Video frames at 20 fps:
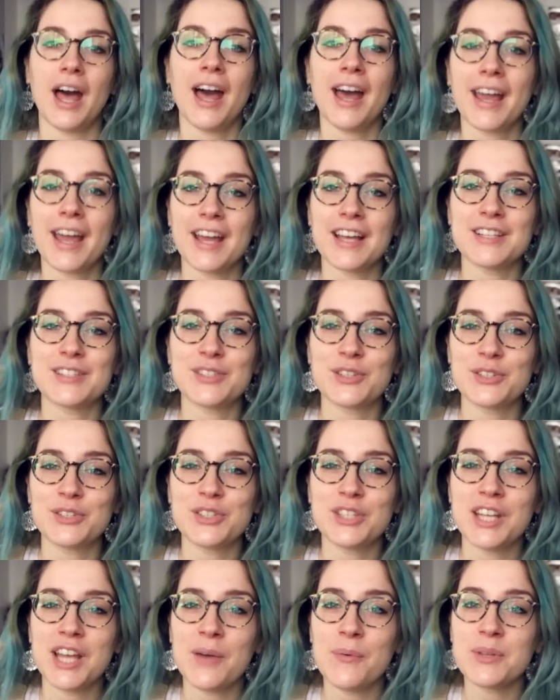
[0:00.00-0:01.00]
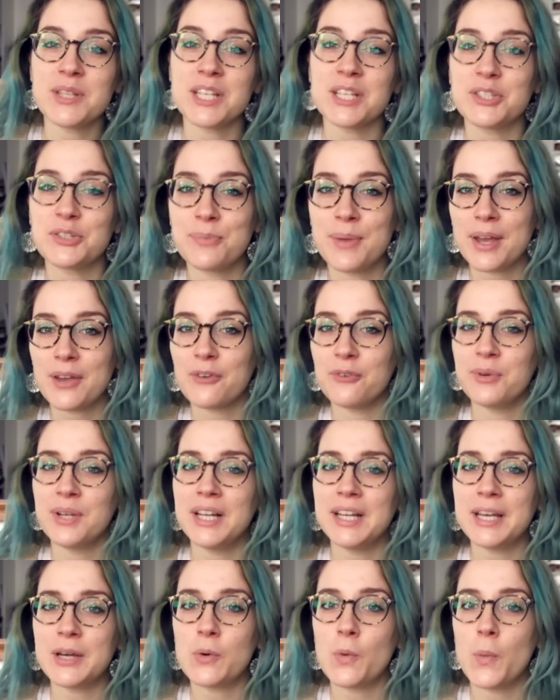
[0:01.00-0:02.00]
guys, so today I wanted to make a
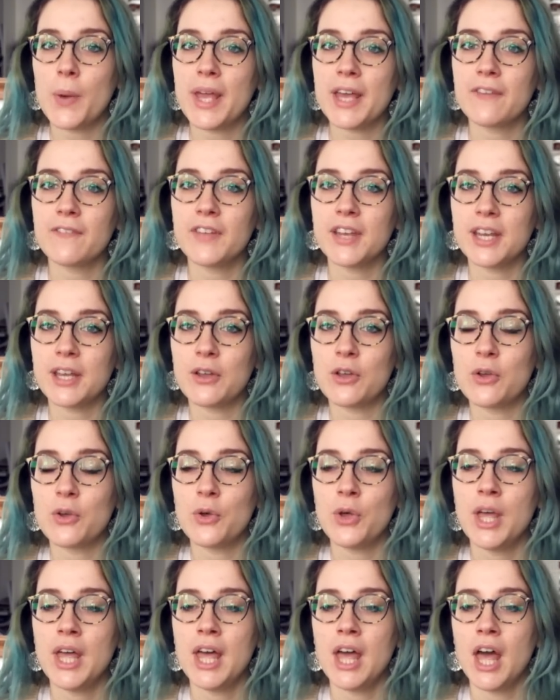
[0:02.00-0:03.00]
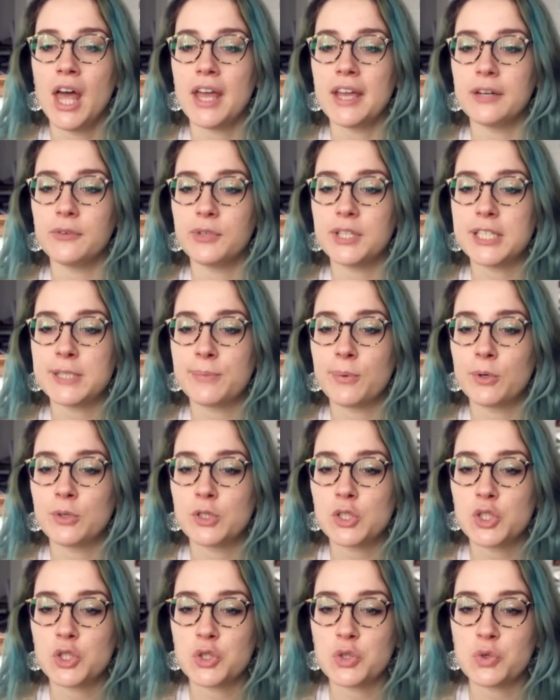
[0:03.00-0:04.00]
really quick video in
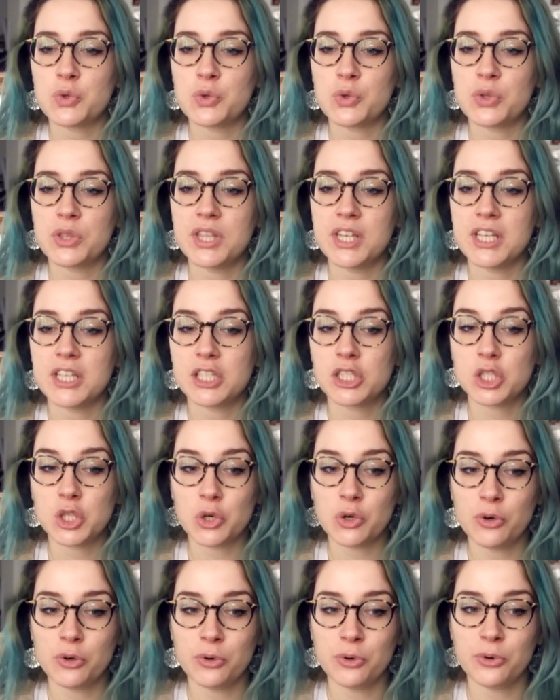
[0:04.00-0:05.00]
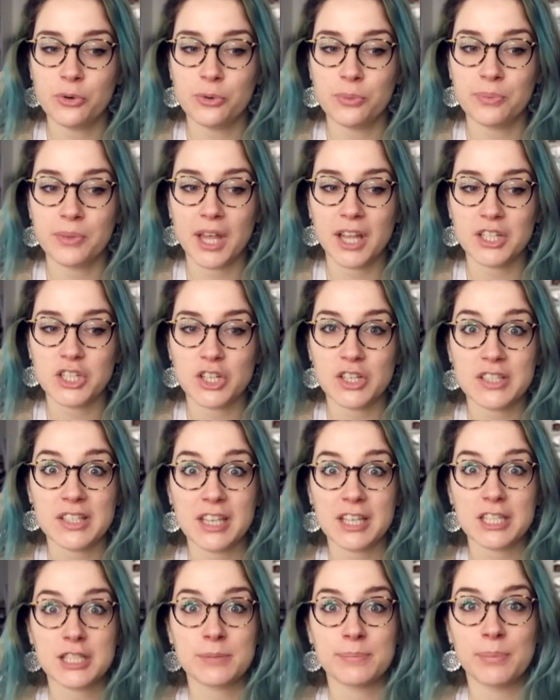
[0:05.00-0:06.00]
response to the storm that just
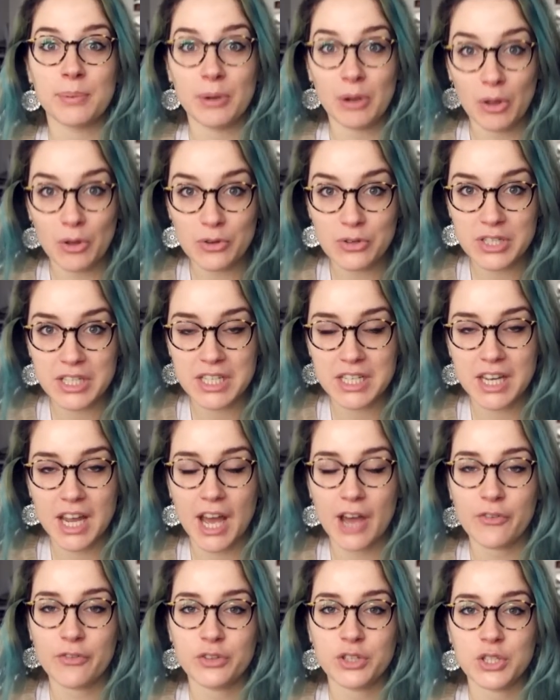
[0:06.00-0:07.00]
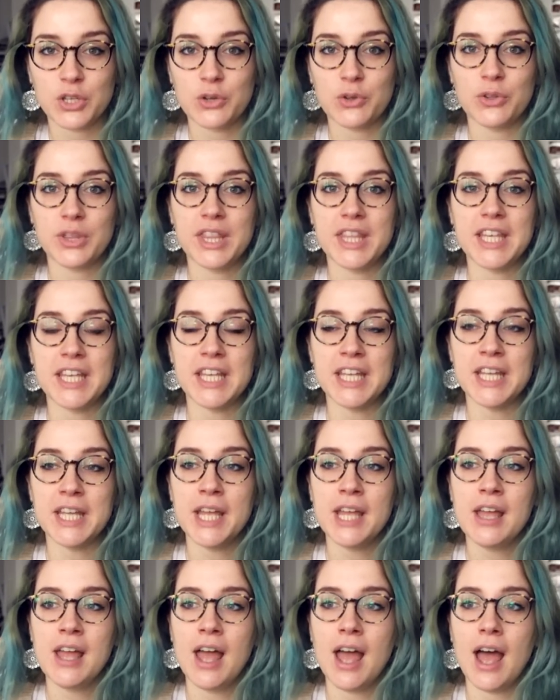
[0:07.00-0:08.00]
exploded after the
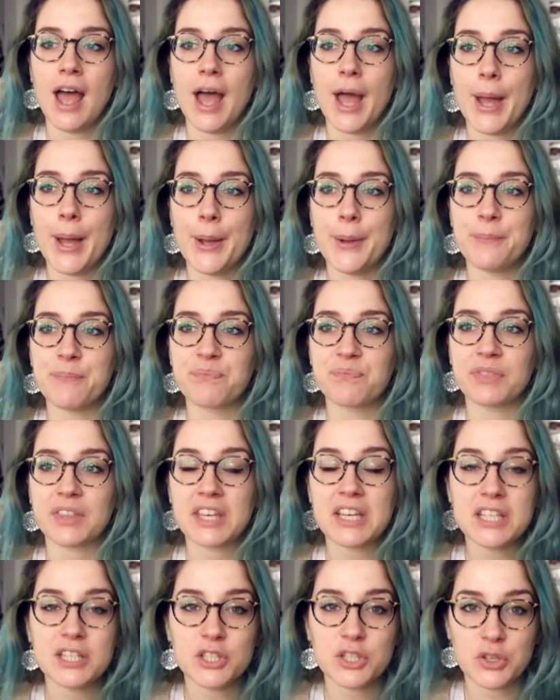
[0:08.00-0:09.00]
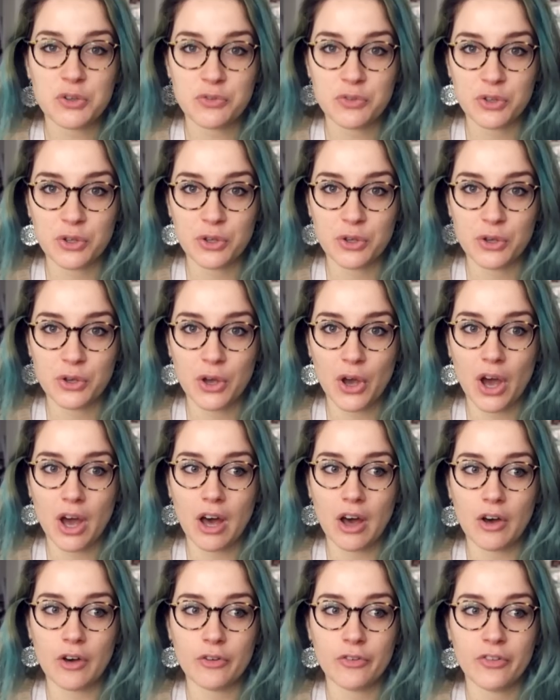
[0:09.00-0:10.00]
interview
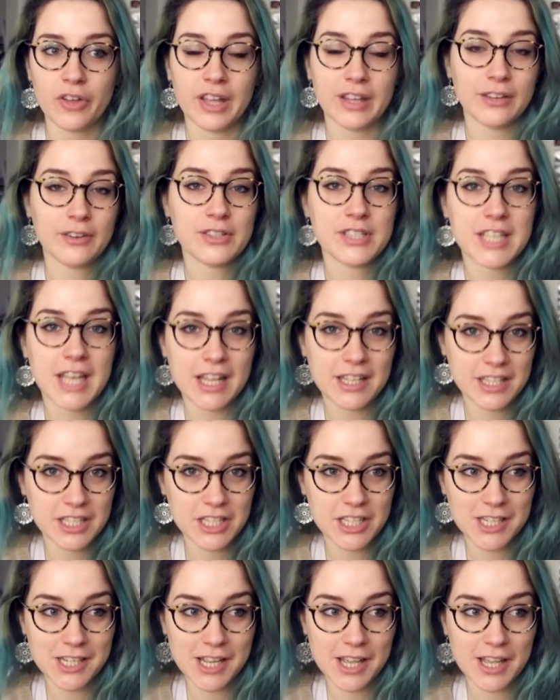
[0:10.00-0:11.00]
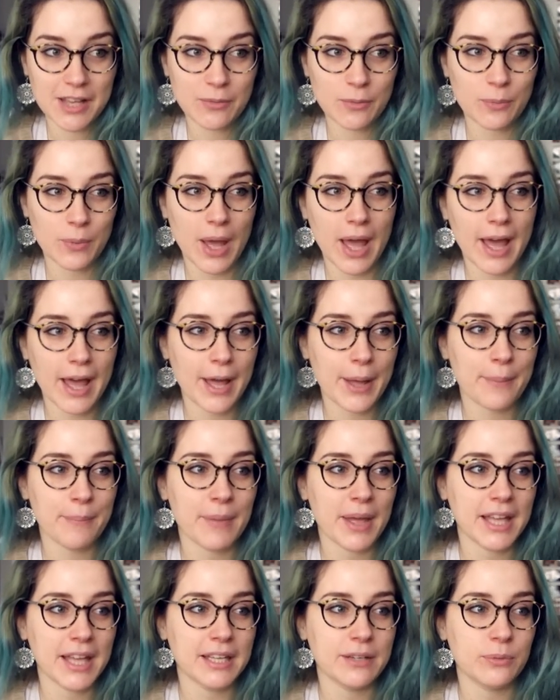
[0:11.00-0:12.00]
of Ngozi Adichie, and
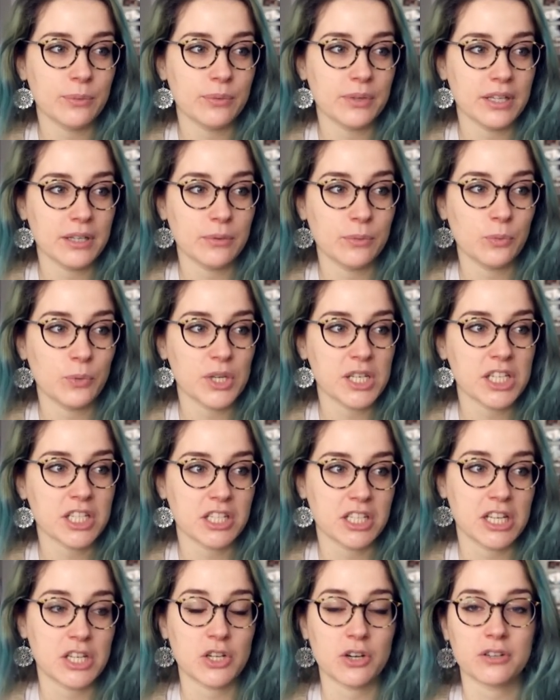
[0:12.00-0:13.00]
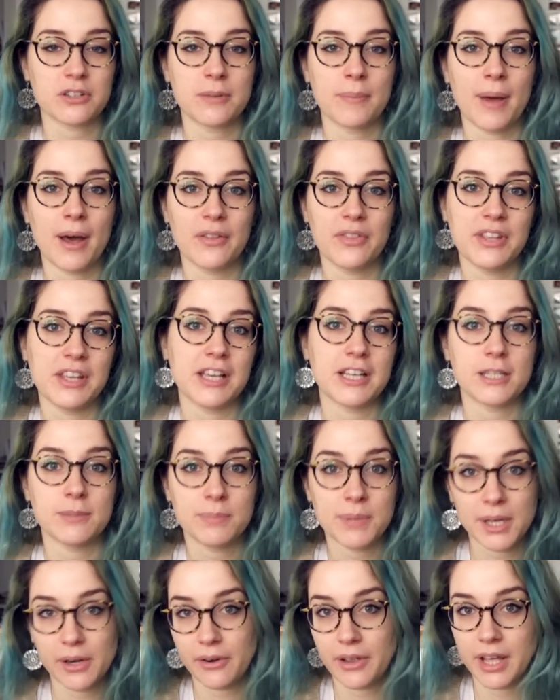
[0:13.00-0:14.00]
in which she talked about the
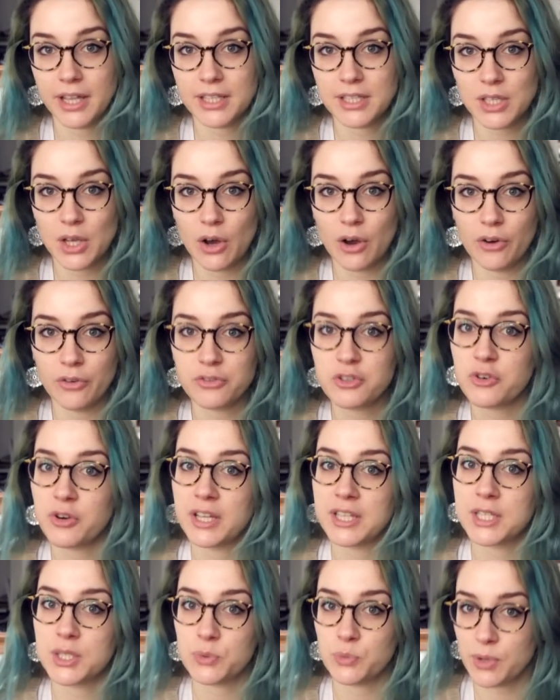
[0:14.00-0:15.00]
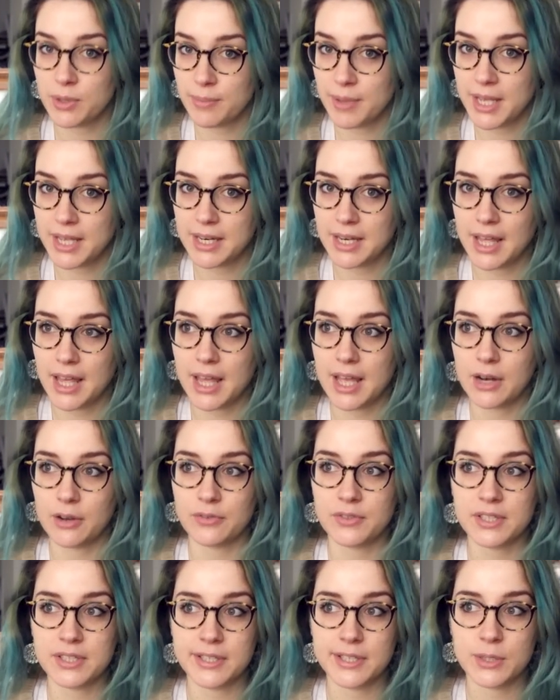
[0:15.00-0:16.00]
experience of trans women and of
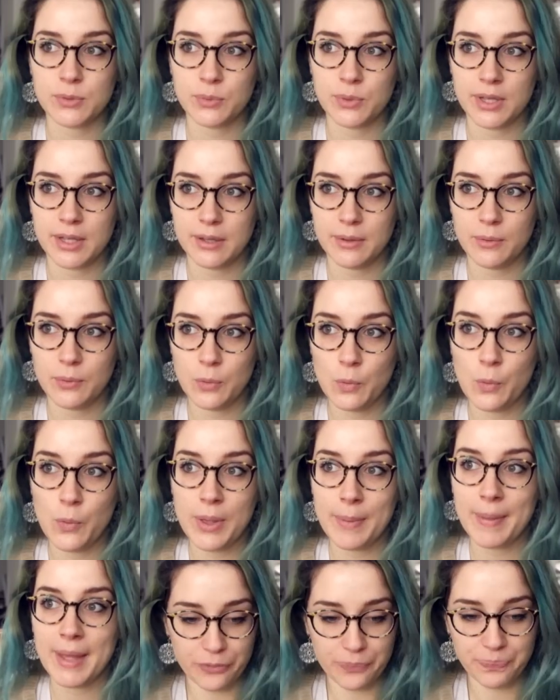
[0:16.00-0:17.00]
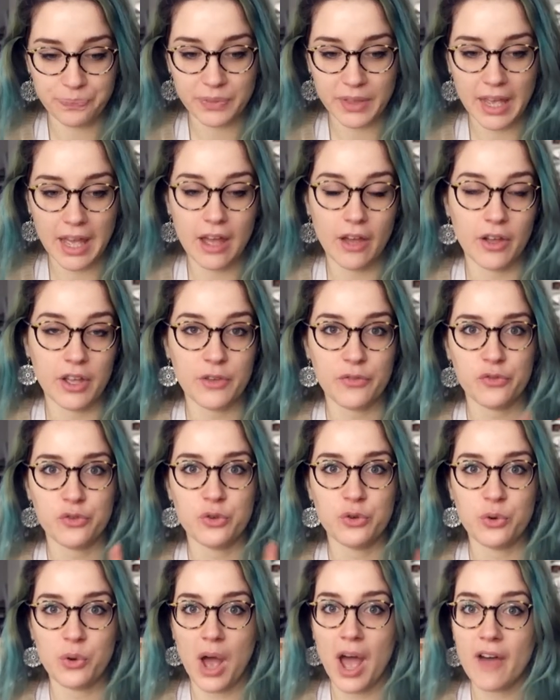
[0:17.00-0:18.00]
cis women. If
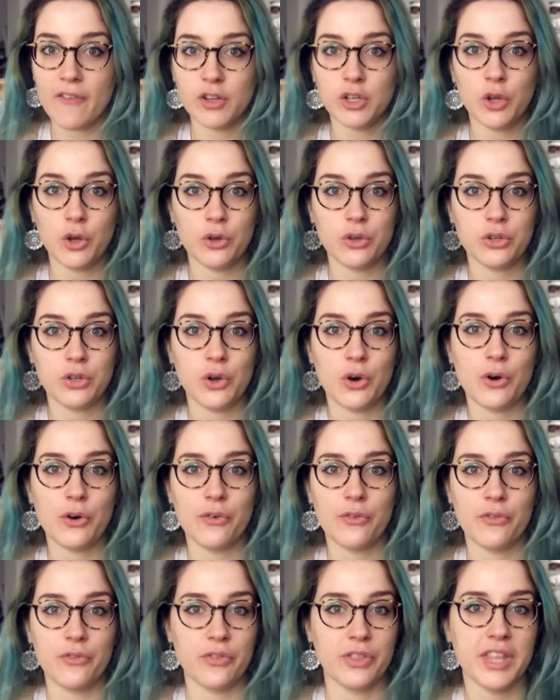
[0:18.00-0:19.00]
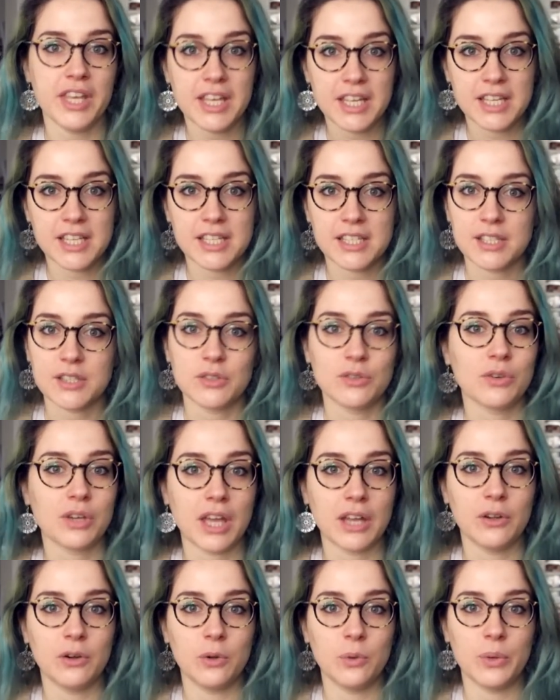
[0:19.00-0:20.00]
you haven't heard of this, you
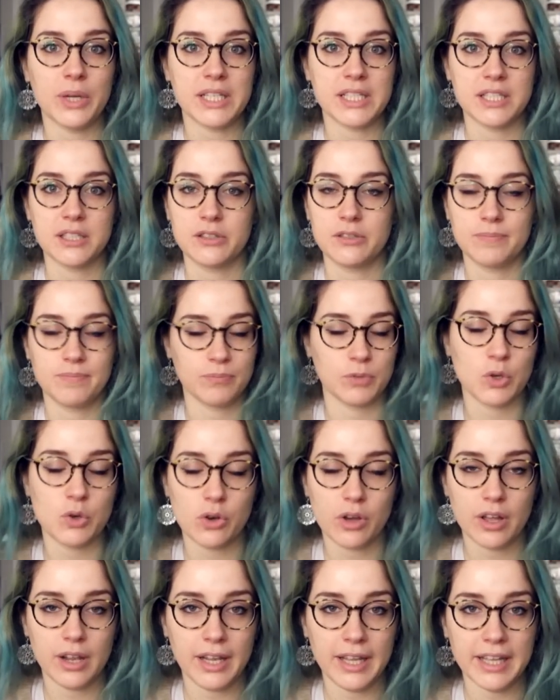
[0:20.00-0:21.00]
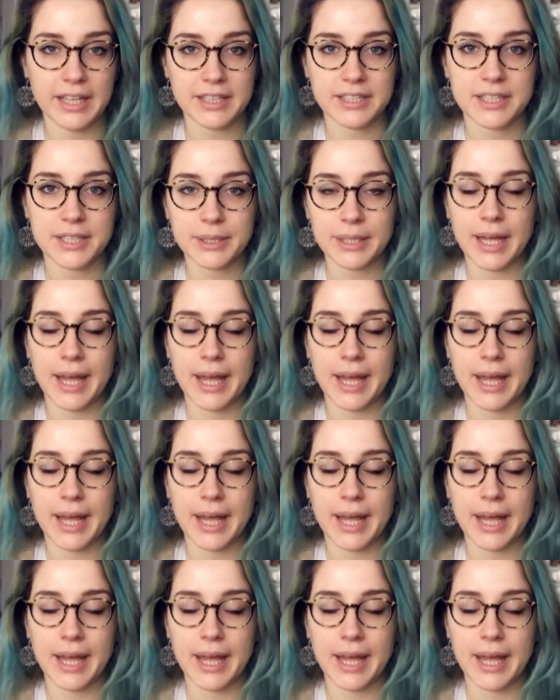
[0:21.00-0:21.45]
can always Google it.